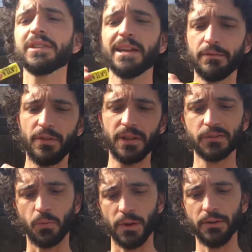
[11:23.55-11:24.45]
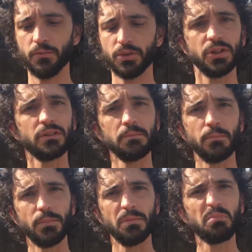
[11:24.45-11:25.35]
We also have this one, which is
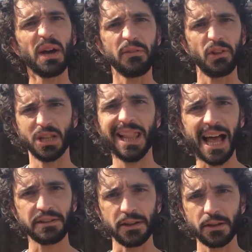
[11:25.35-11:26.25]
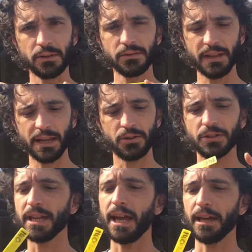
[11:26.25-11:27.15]
kind of the classic
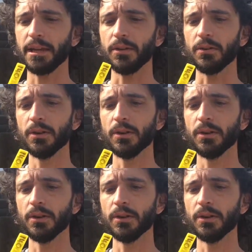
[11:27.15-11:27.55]
standard tag